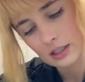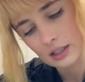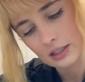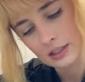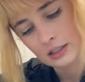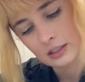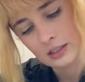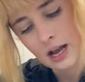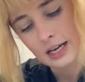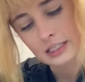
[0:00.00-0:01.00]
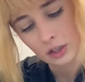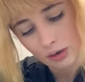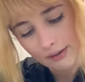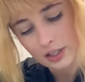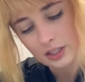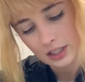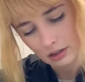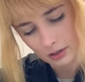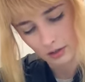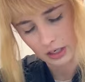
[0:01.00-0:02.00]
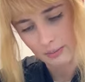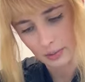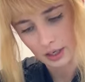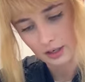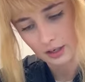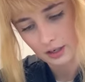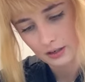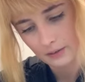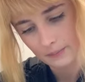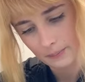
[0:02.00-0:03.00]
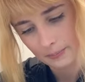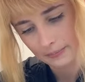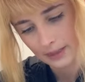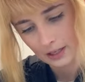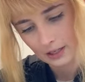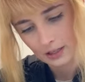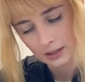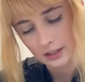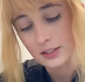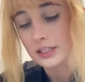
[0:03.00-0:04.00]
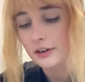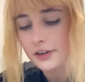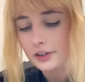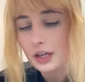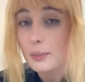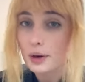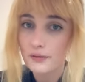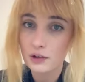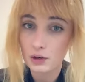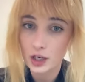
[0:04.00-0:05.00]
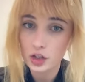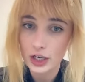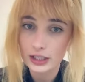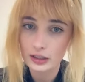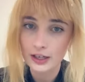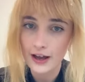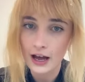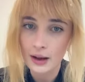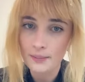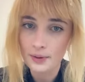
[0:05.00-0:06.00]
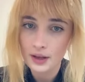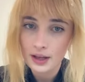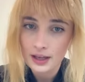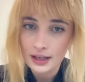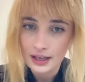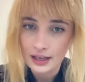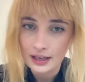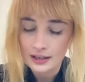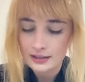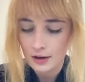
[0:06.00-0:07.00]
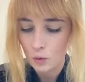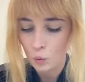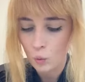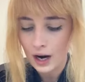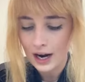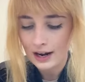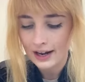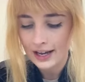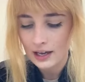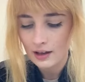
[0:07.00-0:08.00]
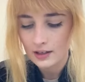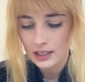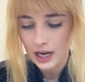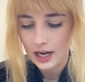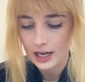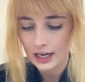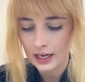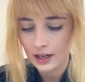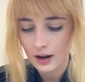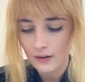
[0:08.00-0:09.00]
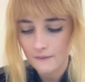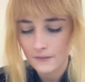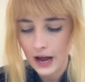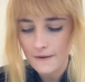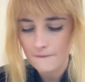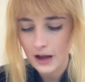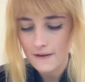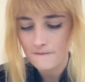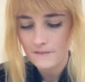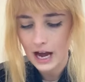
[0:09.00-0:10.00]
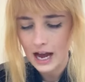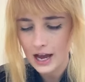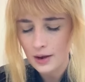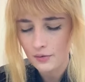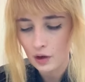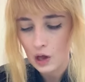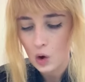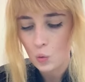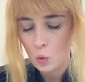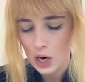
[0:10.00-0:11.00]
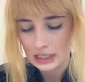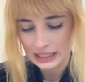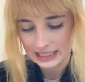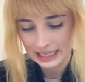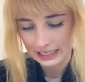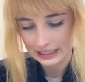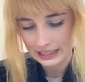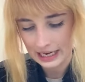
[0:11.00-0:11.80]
I, I do have a serial number. The serial number, if you wanna try to look it up, is Y955516.